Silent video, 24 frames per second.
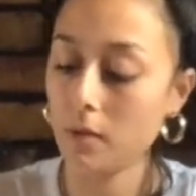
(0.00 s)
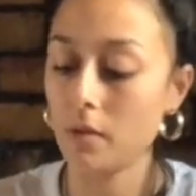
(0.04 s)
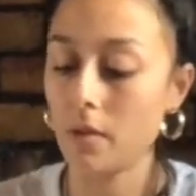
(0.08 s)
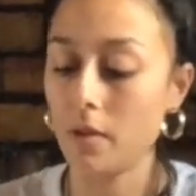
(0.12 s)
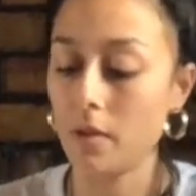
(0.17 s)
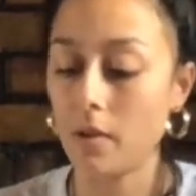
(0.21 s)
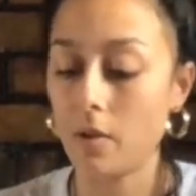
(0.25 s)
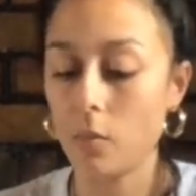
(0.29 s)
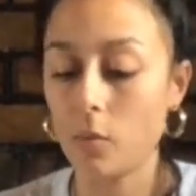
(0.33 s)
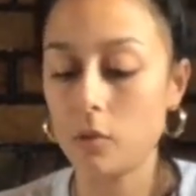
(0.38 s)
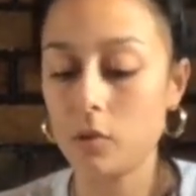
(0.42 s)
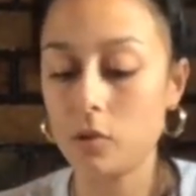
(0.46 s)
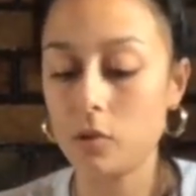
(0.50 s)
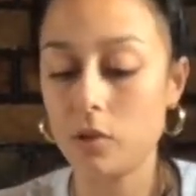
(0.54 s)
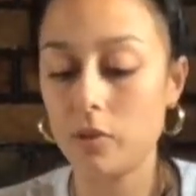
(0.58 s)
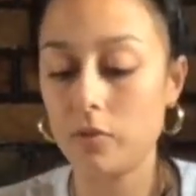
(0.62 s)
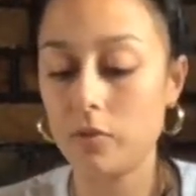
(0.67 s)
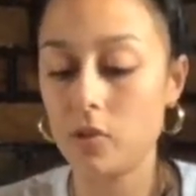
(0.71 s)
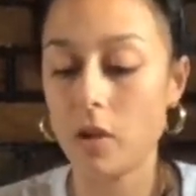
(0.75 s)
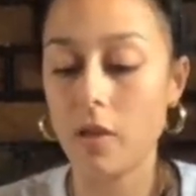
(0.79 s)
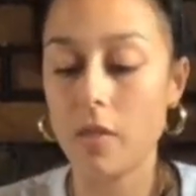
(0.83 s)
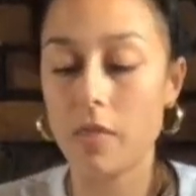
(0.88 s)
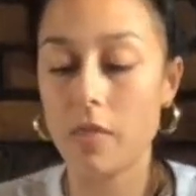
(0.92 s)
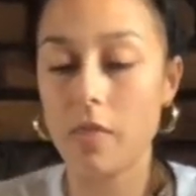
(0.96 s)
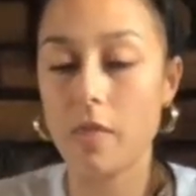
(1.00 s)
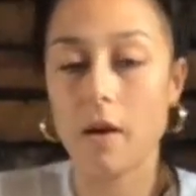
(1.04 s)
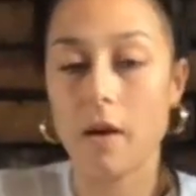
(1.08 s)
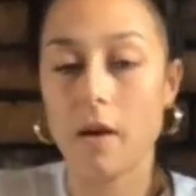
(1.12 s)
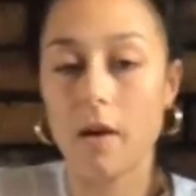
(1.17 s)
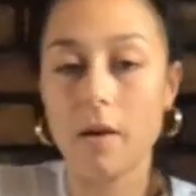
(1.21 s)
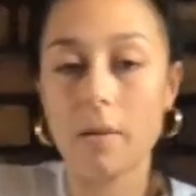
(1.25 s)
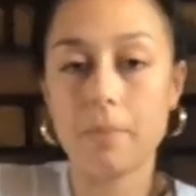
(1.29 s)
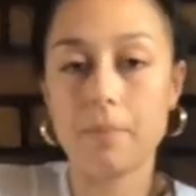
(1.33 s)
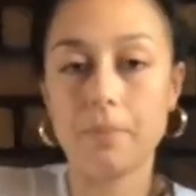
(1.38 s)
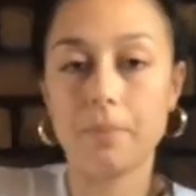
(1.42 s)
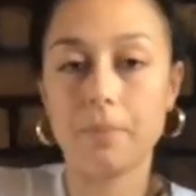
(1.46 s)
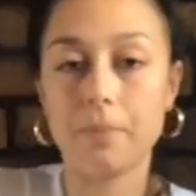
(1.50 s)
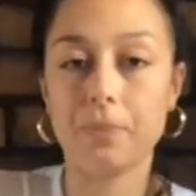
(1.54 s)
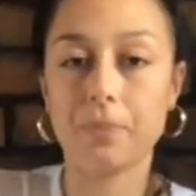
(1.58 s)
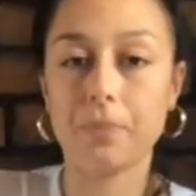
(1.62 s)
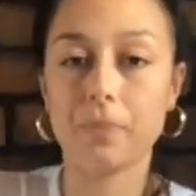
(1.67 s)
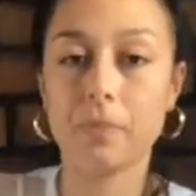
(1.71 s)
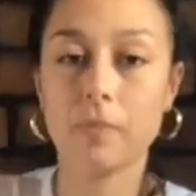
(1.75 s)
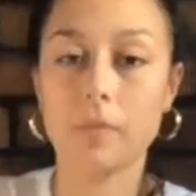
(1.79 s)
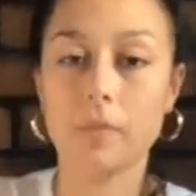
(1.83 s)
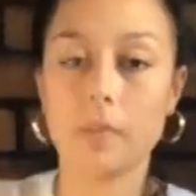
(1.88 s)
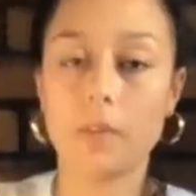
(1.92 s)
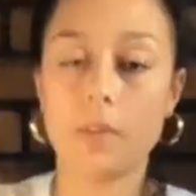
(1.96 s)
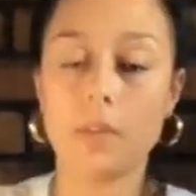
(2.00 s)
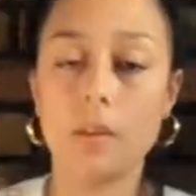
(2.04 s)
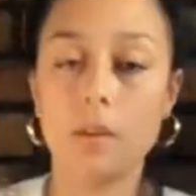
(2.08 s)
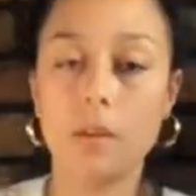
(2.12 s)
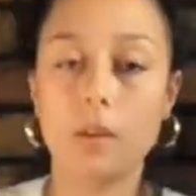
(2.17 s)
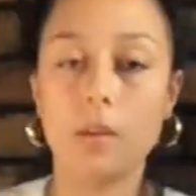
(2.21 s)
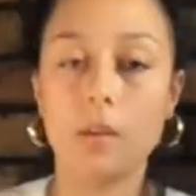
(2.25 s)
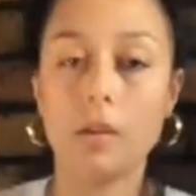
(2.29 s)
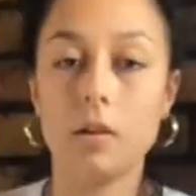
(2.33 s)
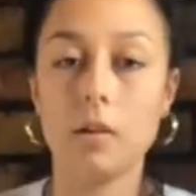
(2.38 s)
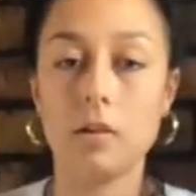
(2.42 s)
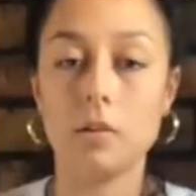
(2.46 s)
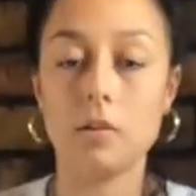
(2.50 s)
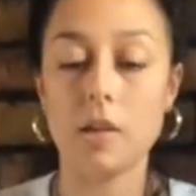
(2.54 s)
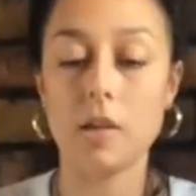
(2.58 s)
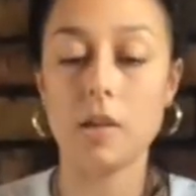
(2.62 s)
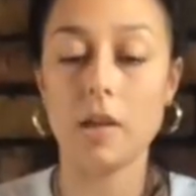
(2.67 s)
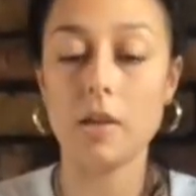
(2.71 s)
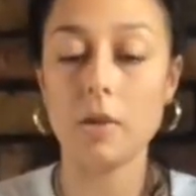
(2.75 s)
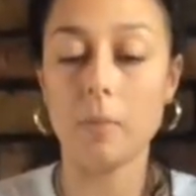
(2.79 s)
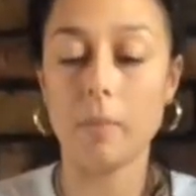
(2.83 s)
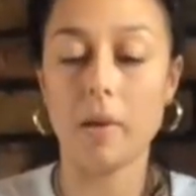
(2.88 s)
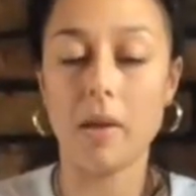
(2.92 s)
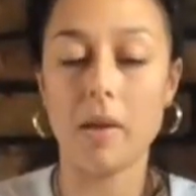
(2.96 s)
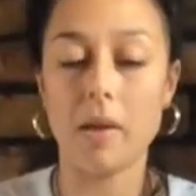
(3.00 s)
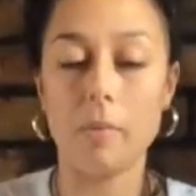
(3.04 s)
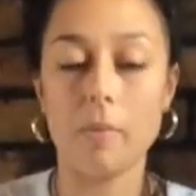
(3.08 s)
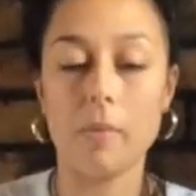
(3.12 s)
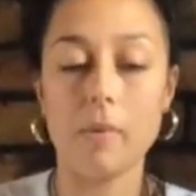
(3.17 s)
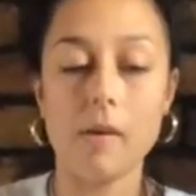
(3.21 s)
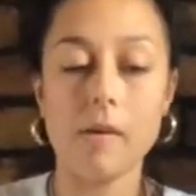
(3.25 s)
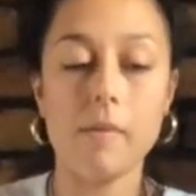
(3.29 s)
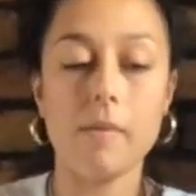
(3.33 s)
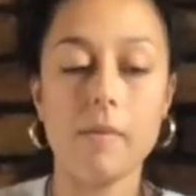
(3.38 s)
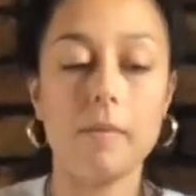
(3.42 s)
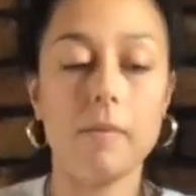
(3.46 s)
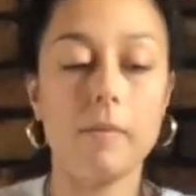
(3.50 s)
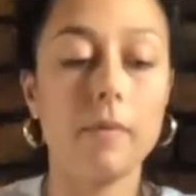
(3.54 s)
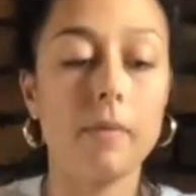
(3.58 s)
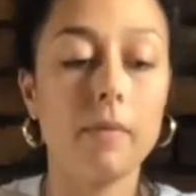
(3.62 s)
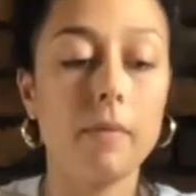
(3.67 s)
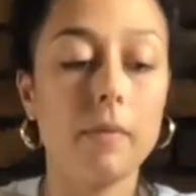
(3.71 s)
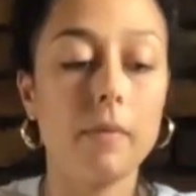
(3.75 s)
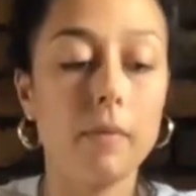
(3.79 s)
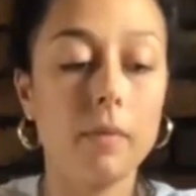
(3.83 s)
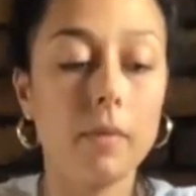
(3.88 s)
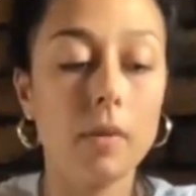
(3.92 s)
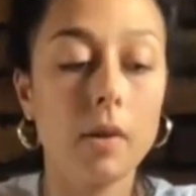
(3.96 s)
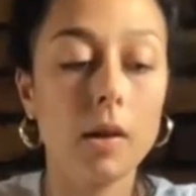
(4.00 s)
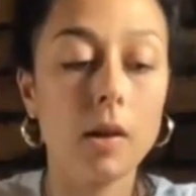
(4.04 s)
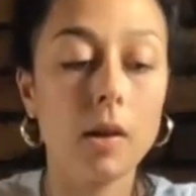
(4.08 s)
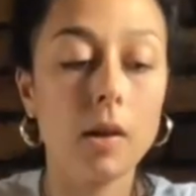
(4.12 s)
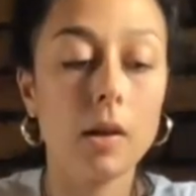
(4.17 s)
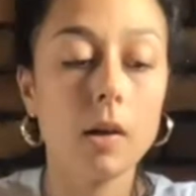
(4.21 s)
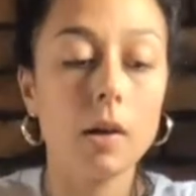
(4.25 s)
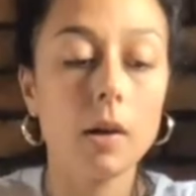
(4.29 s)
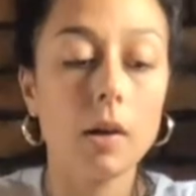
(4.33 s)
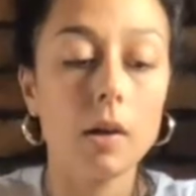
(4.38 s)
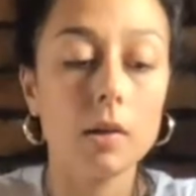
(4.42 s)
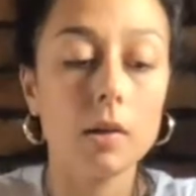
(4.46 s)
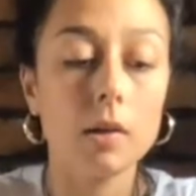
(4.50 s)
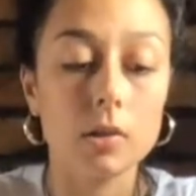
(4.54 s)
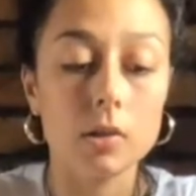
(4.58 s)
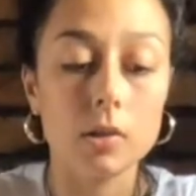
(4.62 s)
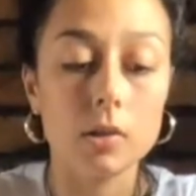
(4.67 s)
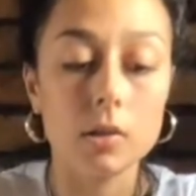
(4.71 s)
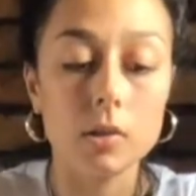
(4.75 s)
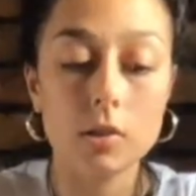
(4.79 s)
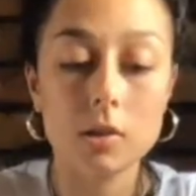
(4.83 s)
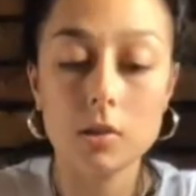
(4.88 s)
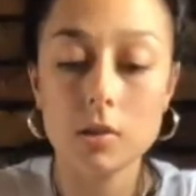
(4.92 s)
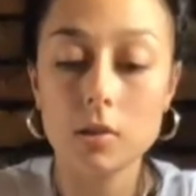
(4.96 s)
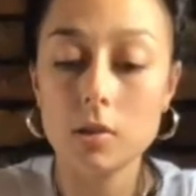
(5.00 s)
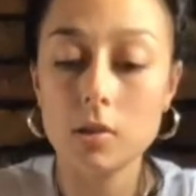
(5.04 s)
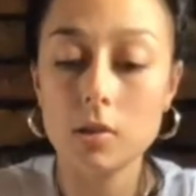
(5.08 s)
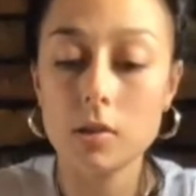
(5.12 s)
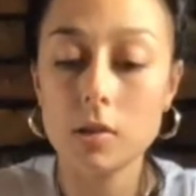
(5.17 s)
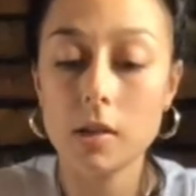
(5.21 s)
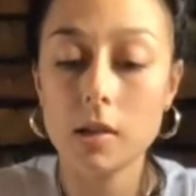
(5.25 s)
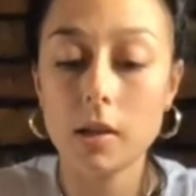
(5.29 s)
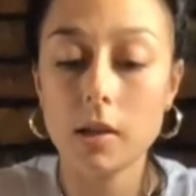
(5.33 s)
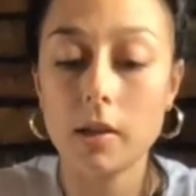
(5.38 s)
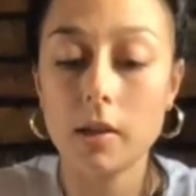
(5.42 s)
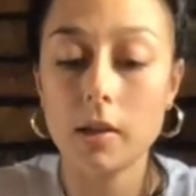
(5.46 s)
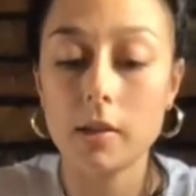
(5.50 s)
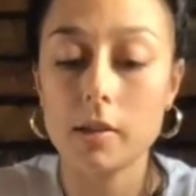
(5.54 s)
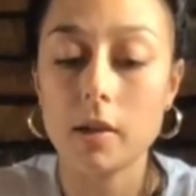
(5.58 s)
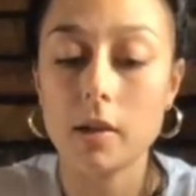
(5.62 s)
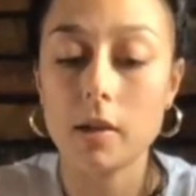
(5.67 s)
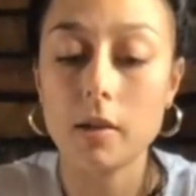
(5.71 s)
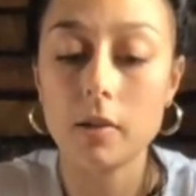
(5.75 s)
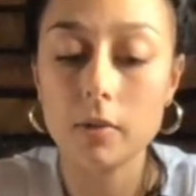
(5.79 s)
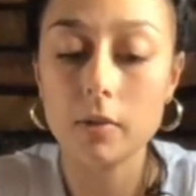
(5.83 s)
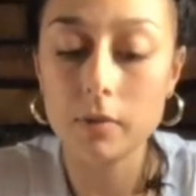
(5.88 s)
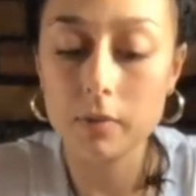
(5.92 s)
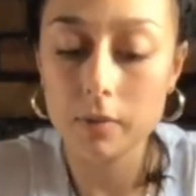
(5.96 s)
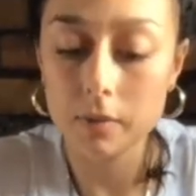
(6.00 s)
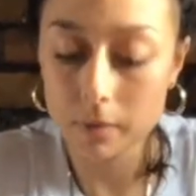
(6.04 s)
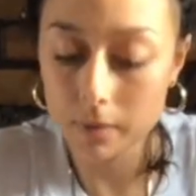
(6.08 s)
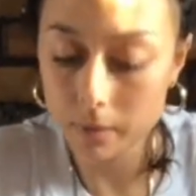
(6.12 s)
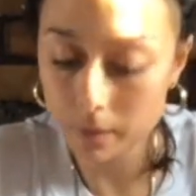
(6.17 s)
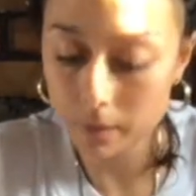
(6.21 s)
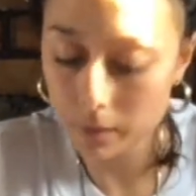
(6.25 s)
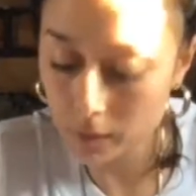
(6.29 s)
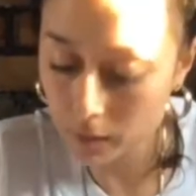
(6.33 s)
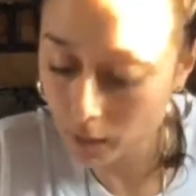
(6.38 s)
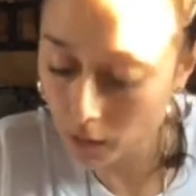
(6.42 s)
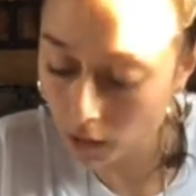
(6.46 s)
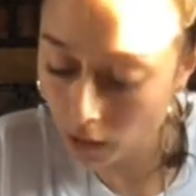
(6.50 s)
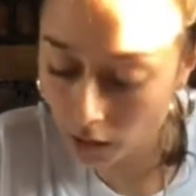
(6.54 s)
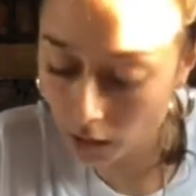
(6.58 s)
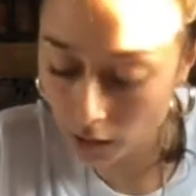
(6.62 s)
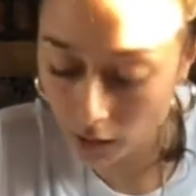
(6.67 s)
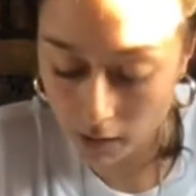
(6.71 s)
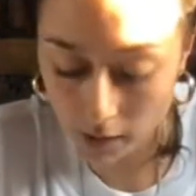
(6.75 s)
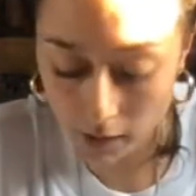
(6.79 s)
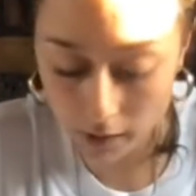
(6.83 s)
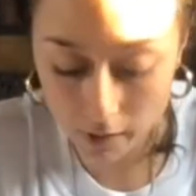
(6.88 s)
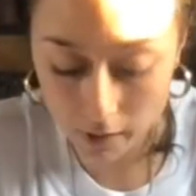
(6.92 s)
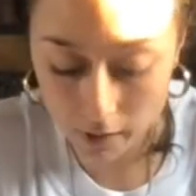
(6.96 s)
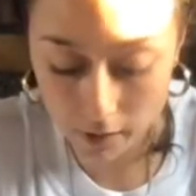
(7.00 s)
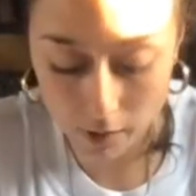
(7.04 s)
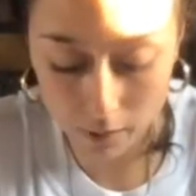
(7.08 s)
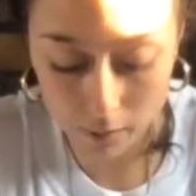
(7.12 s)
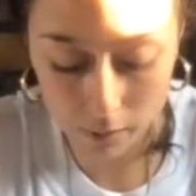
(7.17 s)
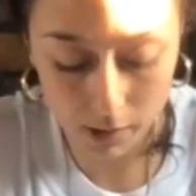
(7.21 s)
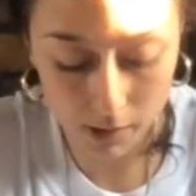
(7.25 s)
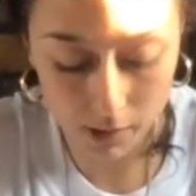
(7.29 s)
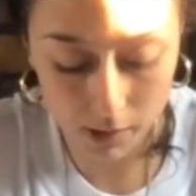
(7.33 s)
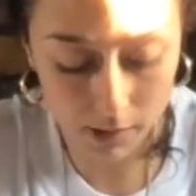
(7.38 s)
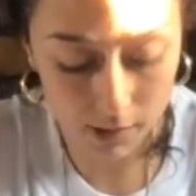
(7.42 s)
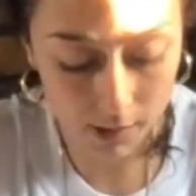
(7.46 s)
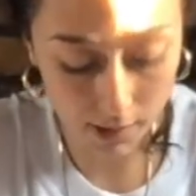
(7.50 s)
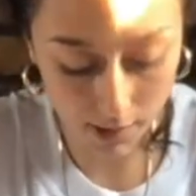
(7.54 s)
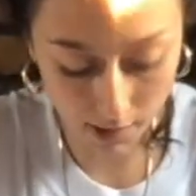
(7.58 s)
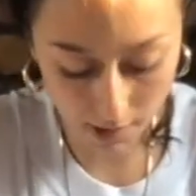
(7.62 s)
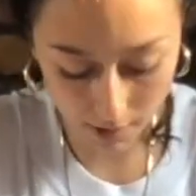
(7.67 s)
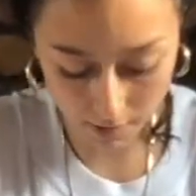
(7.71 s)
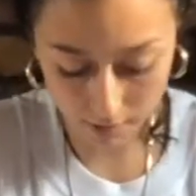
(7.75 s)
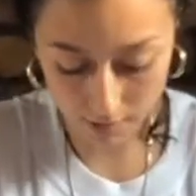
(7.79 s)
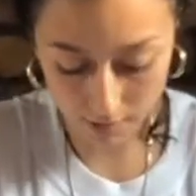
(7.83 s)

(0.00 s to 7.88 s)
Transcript: And once you've done that, you take your paper, just stick it down, lining it up nicely.